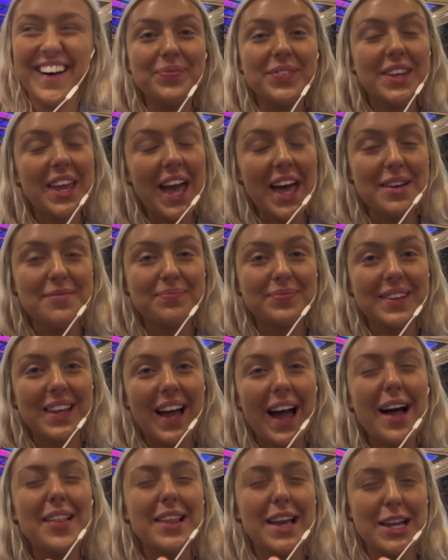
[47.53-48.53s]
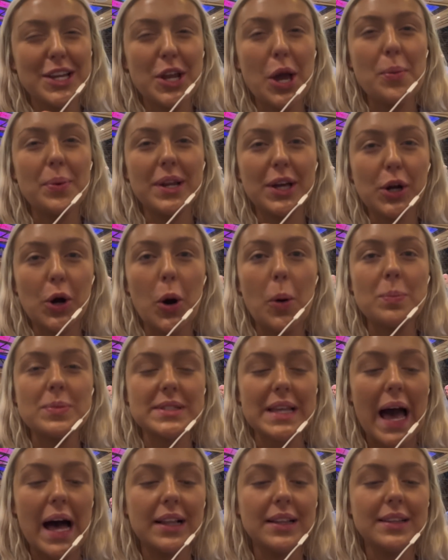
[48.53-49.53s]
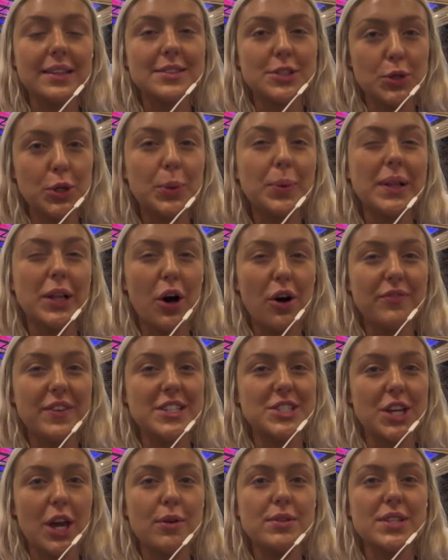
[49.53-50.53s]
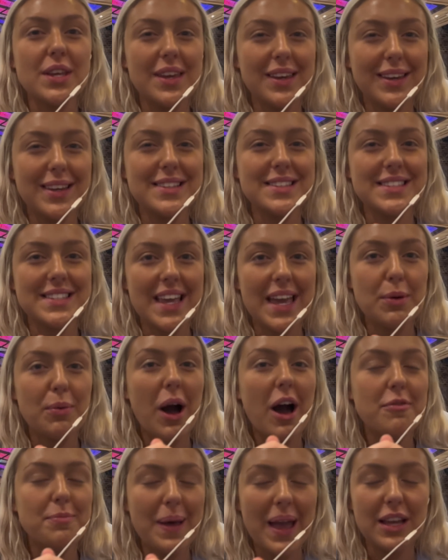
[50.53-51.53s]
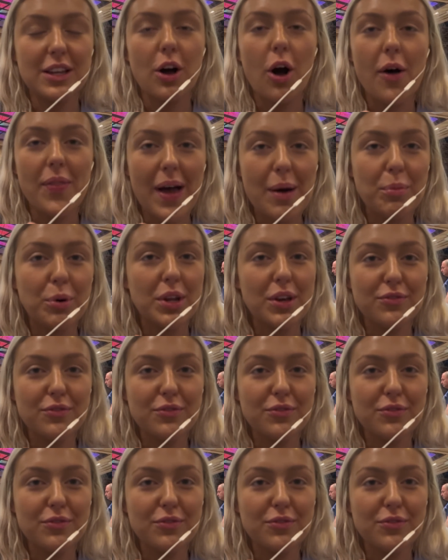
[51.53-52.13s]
Yeah, I'll let you know when it comes. I'll do you a little video so you can see what I paid all that money